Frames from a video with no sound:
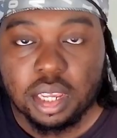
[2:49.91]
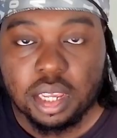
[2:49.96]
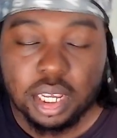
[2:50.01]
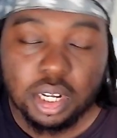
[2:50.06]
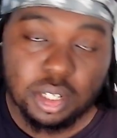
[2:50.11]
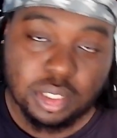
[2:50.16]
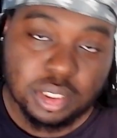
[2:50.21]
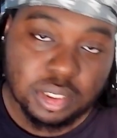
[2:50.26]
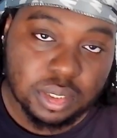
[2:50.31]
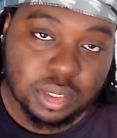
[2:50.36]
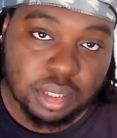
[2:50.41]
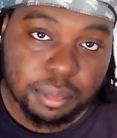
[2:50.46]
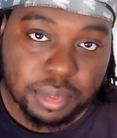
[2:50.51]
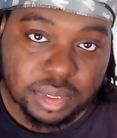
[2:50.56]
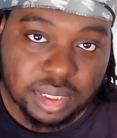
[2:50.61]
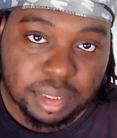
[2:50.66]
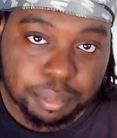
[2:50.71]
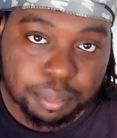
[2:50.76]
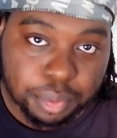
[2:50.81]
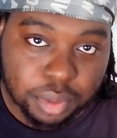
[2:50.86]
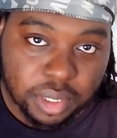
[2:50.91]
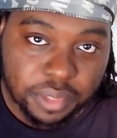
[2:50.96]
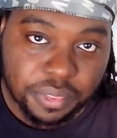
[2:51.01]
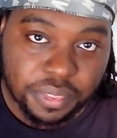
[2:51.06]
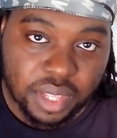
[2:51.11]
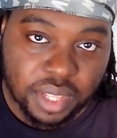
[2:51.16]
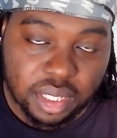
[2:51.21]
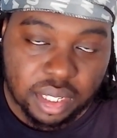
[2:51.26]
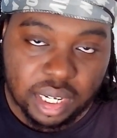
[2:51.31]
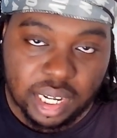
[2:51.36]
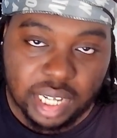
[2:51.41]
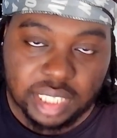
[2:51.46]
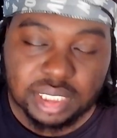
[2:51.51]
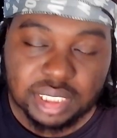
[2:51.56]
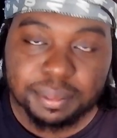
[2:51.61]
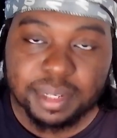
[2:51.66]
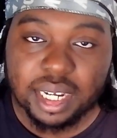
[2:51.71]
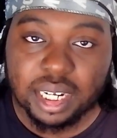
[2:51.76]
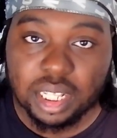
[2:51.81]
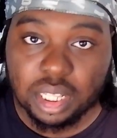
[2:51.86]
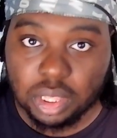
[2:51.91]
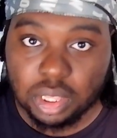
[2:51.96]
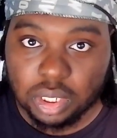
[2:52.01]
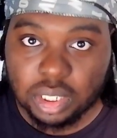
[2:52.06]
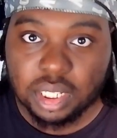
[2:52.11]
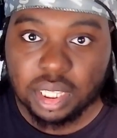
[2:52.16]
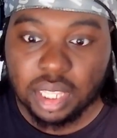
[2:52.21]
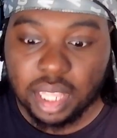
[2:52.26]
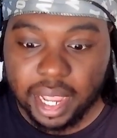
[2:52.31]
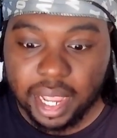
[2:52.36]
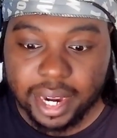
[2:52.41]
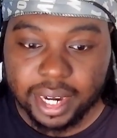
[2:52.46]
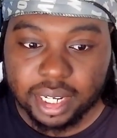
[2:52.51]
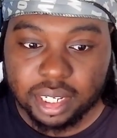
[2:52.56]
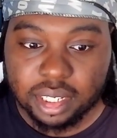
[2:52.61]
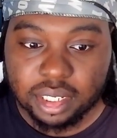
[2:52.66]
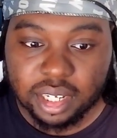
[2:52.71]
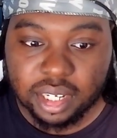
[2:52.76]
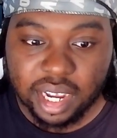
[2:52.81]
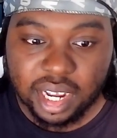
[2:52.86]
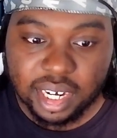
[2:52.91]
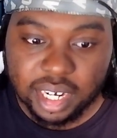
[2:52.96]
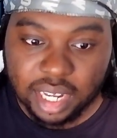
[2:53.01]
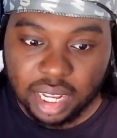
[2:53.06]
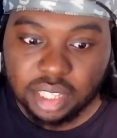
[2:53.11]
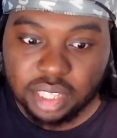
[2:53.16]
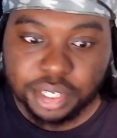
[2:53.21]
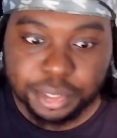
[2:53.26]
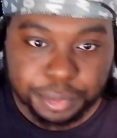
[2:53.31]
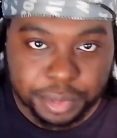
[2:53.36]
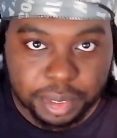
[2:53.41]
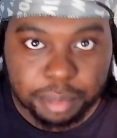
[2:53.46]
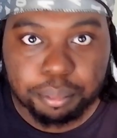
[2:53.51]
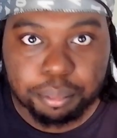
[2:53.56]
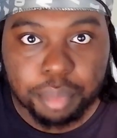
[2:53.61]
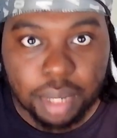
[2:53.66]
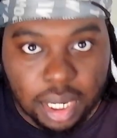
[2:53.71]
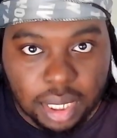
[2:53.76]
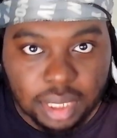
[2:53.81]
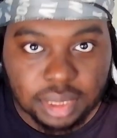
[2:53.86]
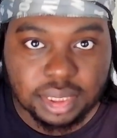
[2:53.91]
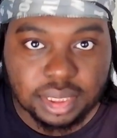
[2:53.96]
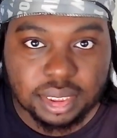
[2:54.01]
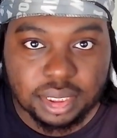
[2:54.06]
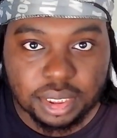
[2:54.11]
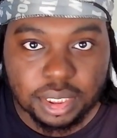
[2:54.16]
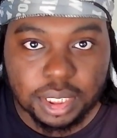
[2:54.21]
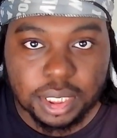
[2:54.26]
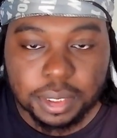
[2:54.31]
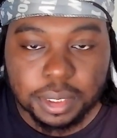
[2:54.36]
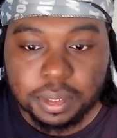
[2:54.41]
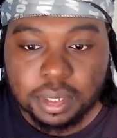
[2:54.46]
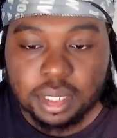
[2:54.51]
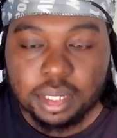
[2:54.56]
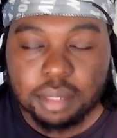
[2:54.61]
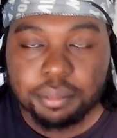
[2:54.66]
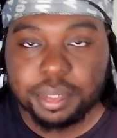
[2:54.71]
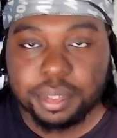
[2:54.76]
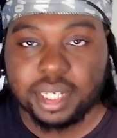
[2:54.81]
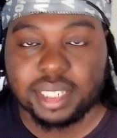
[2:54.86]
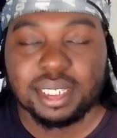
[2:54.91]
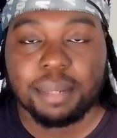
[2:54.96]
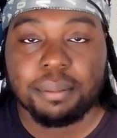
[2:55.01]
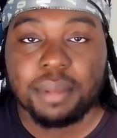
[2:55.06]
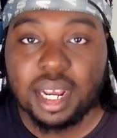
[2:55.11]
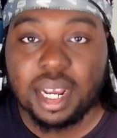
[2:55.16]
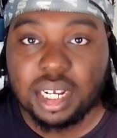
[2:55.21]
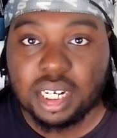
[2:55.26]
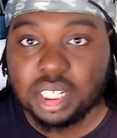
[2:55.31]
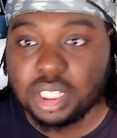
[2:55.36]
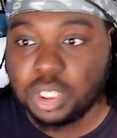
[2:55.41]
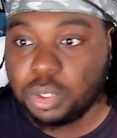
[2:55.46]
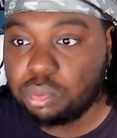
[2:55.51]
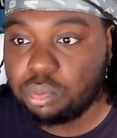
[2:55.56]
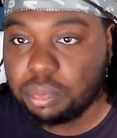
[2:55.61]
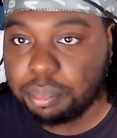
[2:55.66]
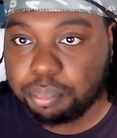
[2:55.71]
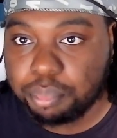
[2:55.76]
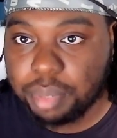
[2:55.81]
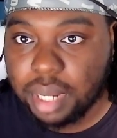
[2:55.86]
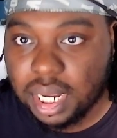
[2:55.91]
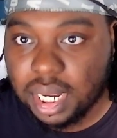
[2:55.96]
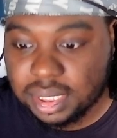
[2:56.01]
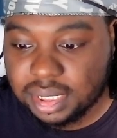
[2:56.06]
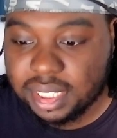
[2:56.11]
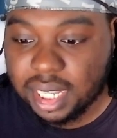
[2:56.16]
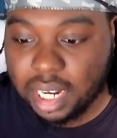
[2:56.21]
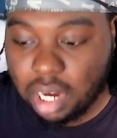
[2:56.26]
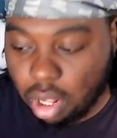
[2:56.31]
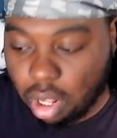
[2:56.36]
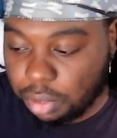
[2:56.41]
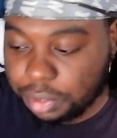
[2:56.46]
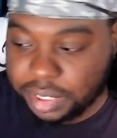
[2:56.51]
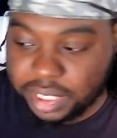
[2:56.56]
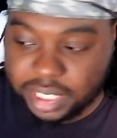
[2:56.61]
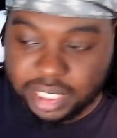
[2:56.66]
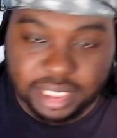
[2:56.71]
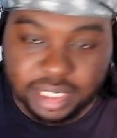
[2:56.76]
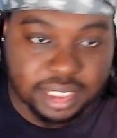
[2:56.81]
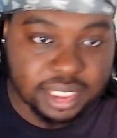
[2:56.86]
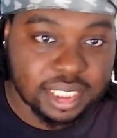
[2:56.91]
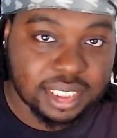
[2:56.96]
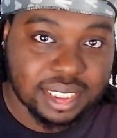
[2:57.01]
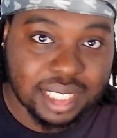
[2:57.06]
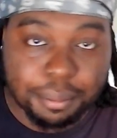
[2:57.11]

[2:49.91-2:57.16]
And also, the most important thing, the concept gotta look like an Elden Ring boss, because I'm not gonna do a boss that already exists.